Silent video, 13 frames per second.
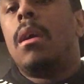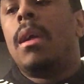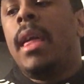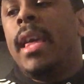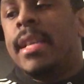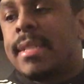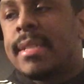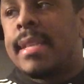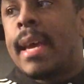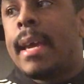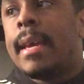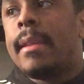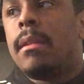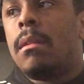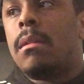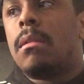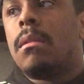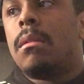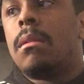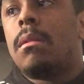Instead,
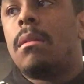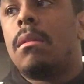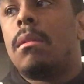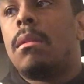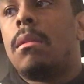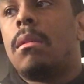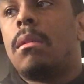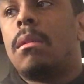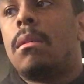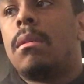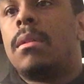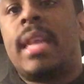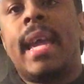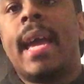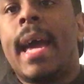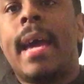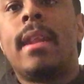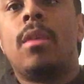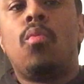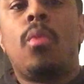they
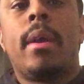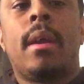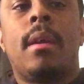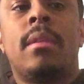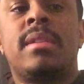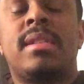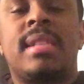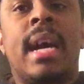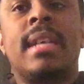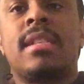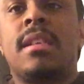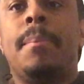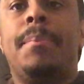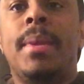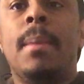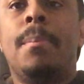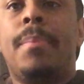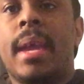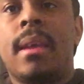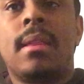had it where Sasha beat
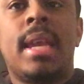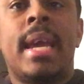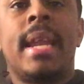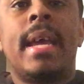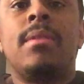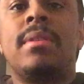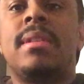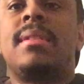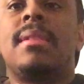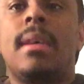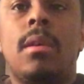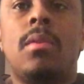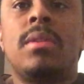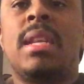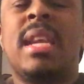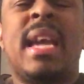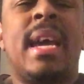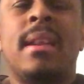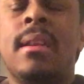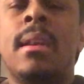Bayley at Hell in a Cell, then they
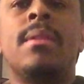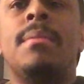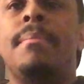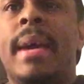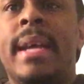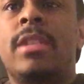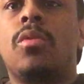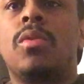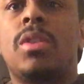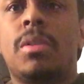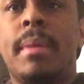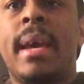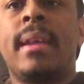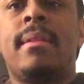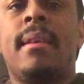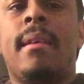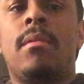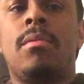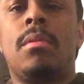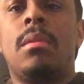had another match on
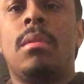SmackDown,